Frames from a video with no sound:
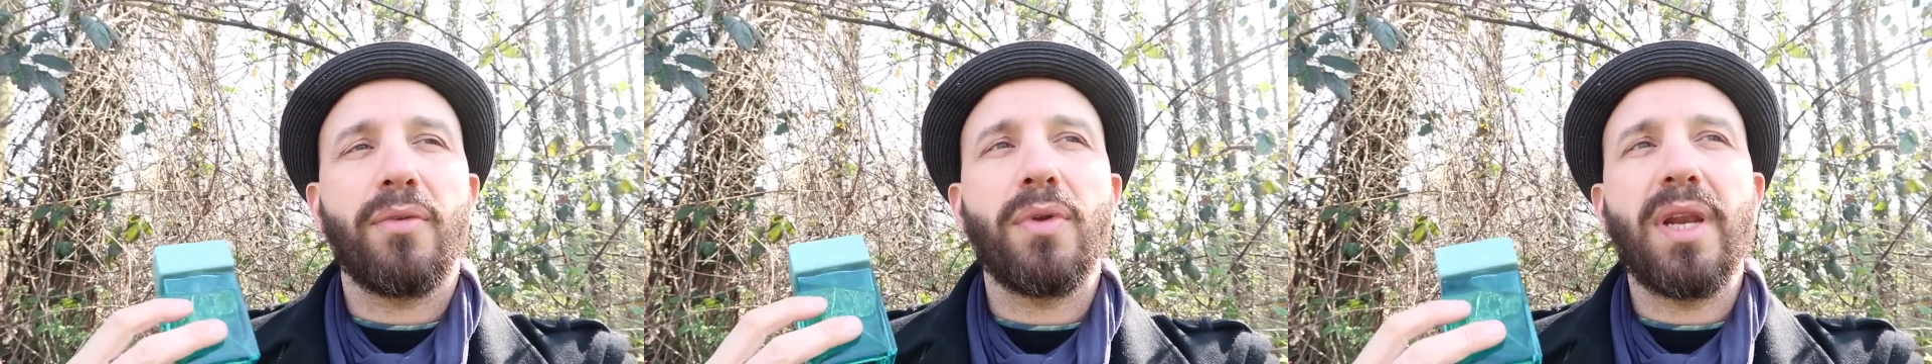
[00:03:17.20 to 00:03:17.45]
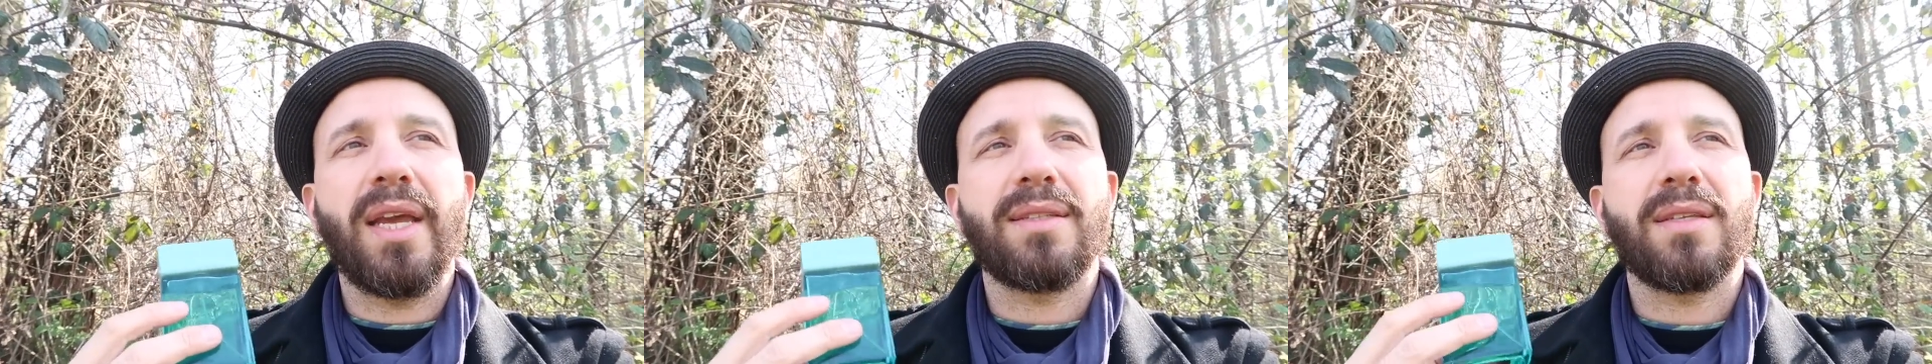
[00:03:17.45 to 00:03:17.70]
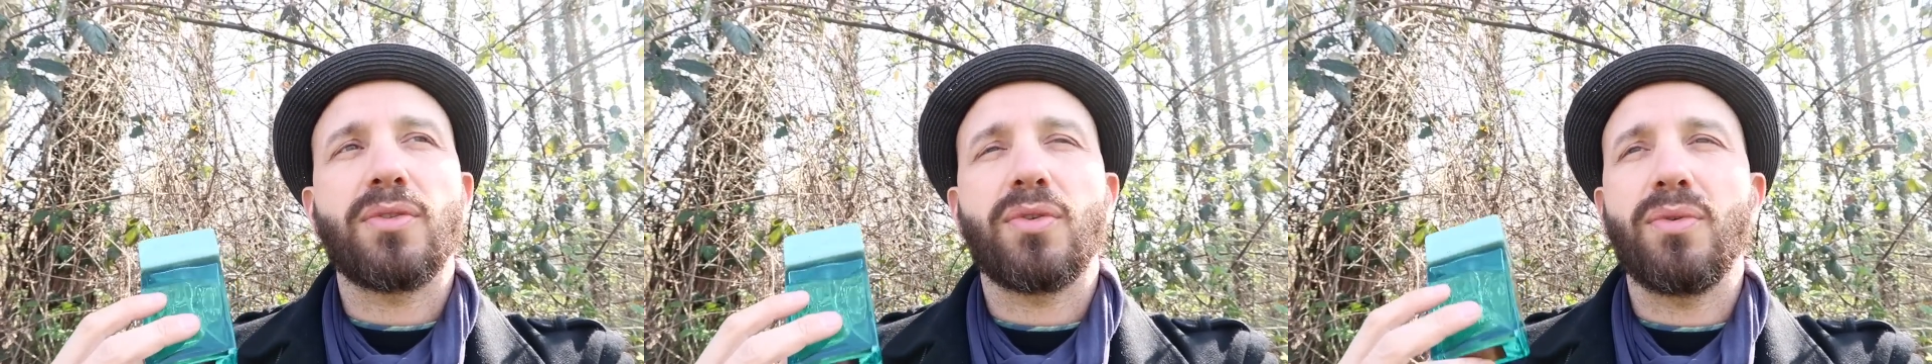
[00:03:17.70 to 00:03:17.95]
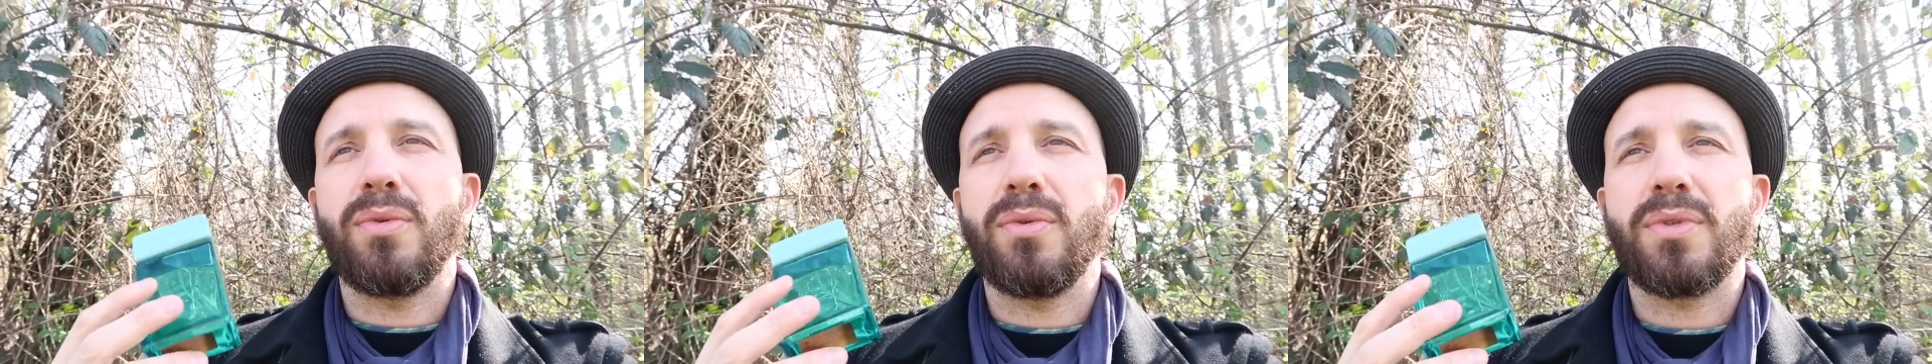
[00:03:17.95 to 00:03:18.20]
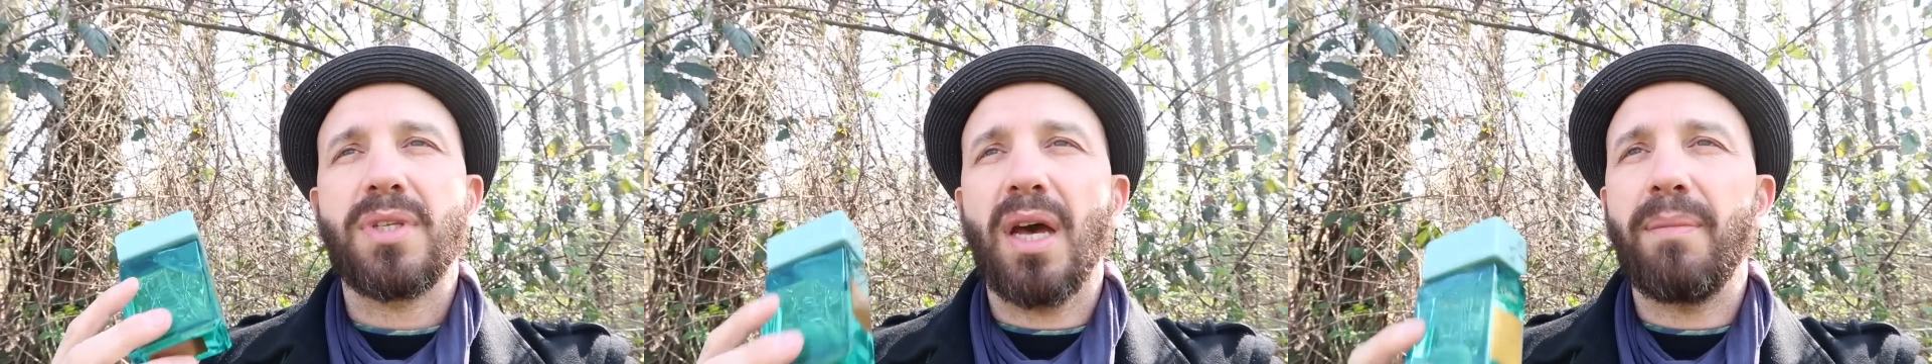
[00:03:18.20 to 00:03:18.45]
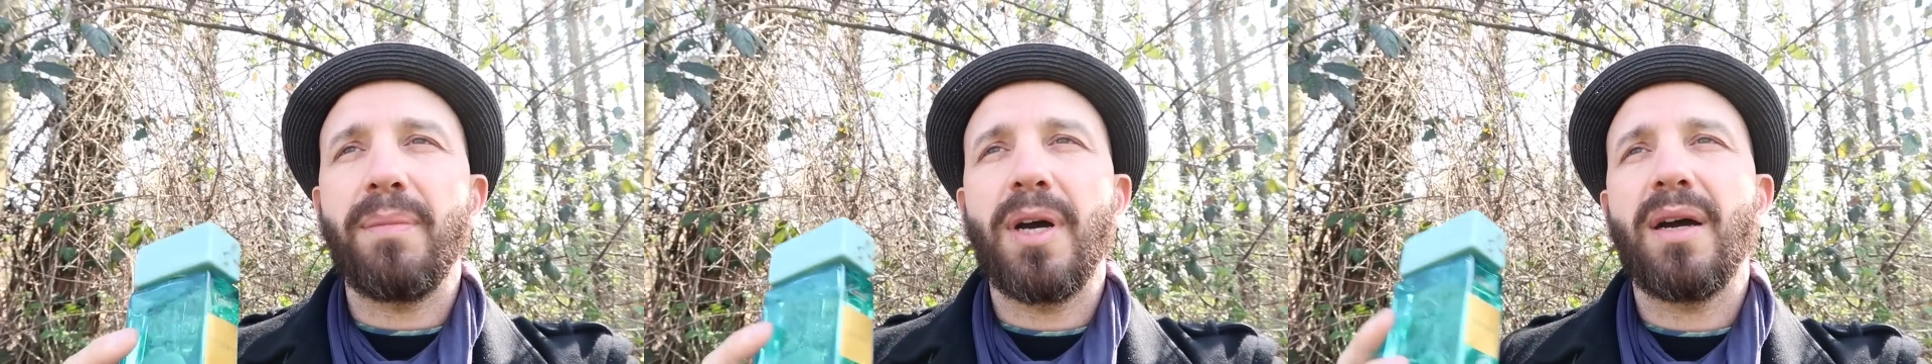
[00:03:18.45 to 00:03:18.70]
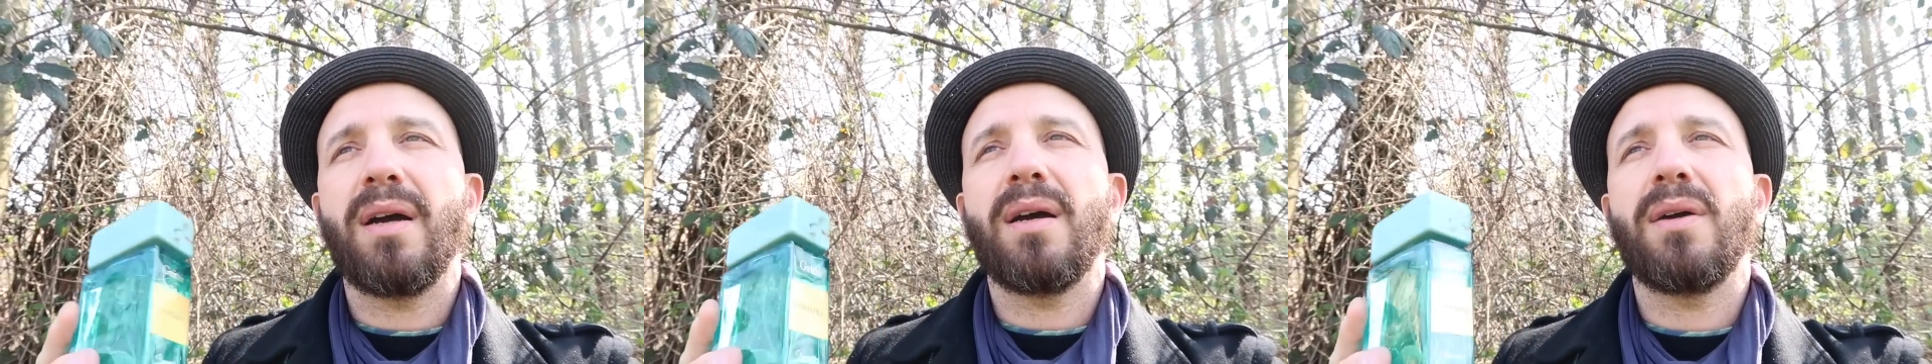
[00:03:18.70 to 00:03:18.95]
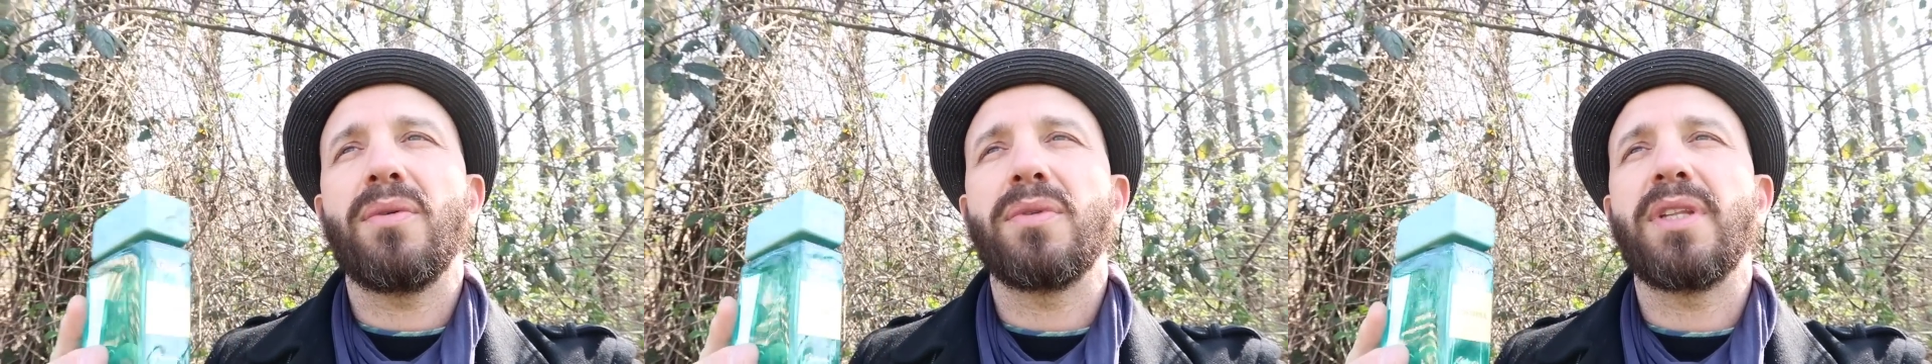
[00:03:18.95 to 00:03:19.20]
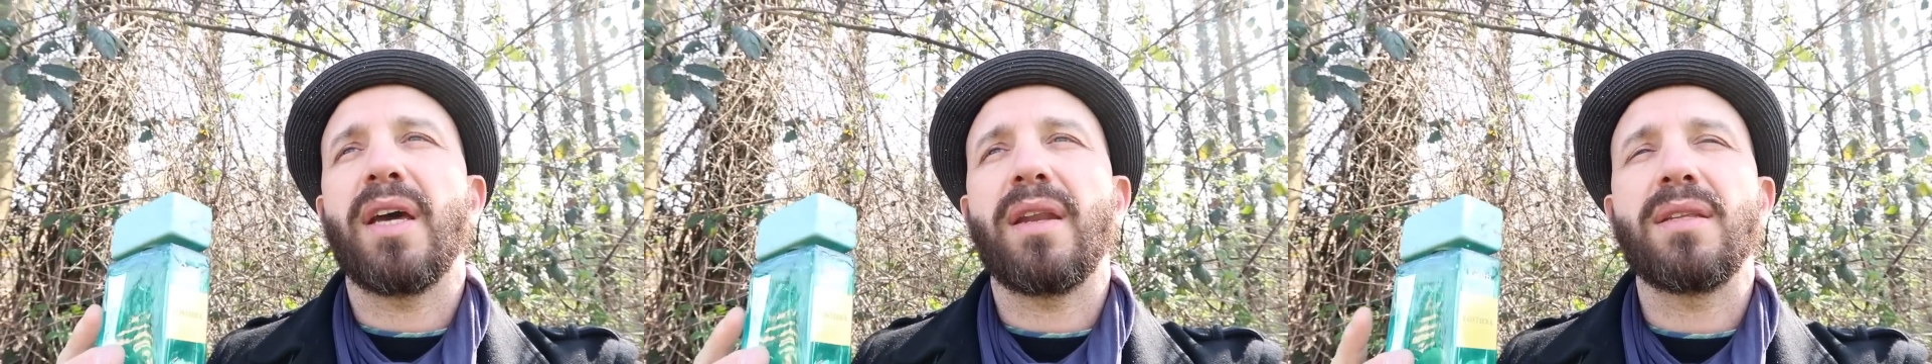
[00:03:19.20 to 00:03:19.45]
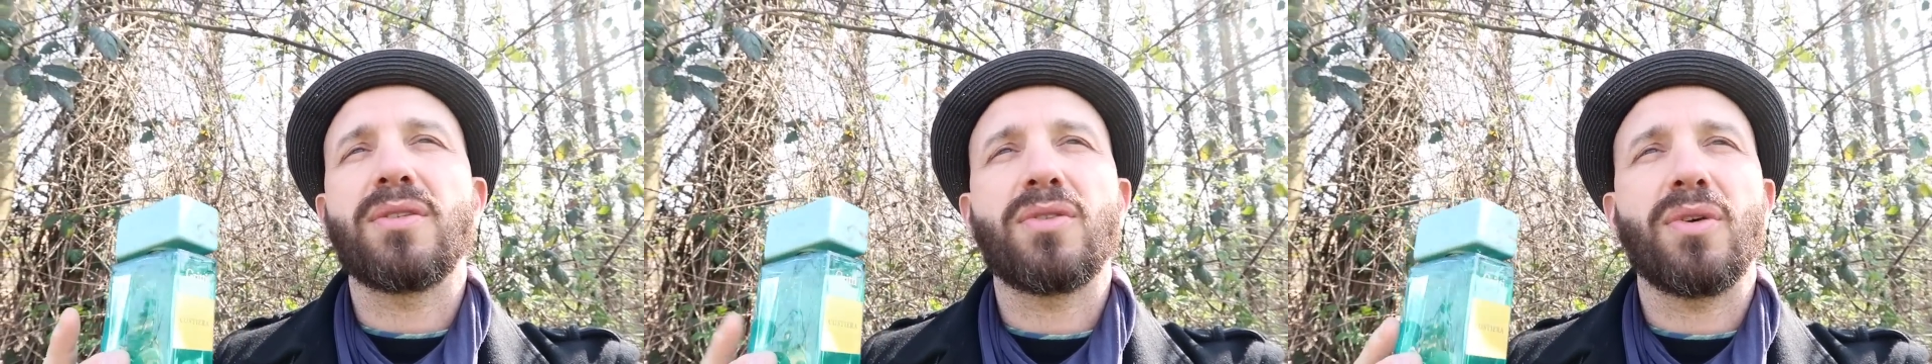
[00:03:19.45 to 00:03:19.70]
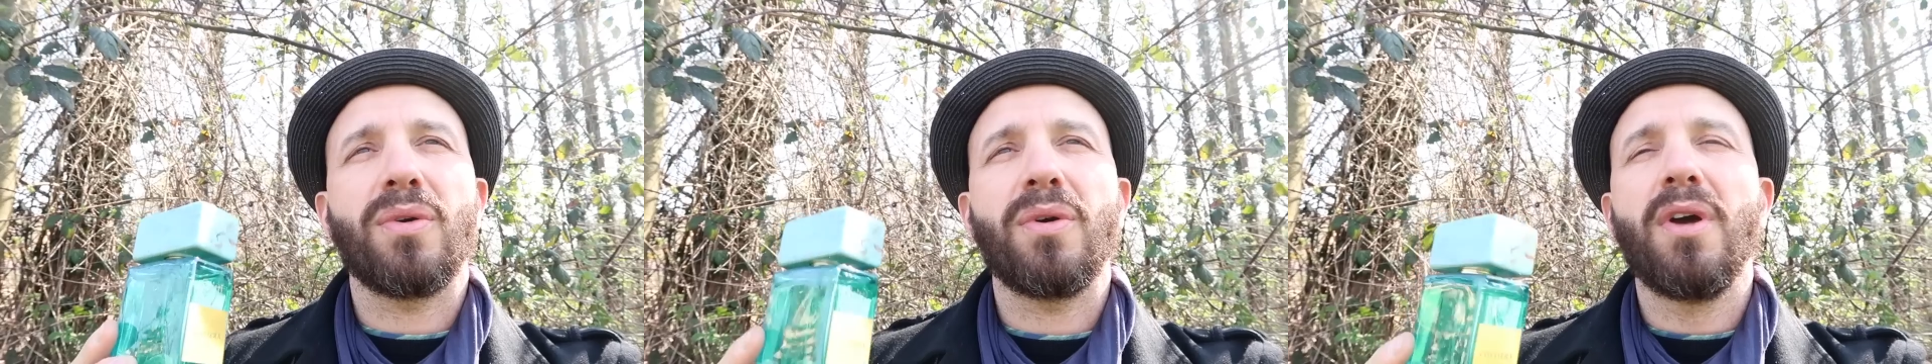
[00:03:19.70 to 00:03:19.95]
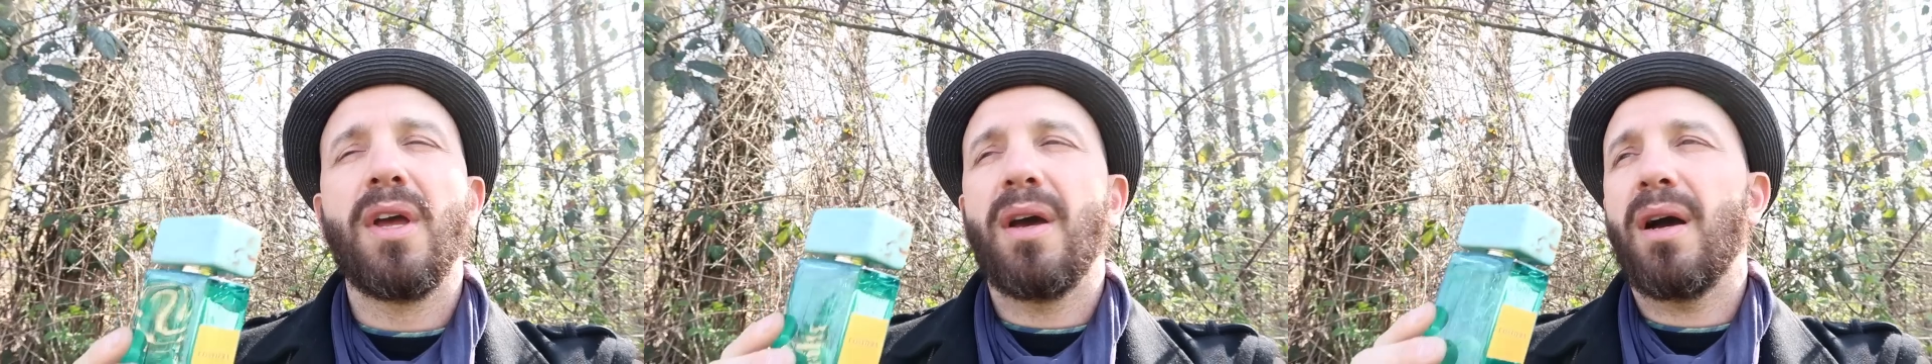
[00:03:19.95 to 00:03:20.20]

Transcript: related to summer, that is so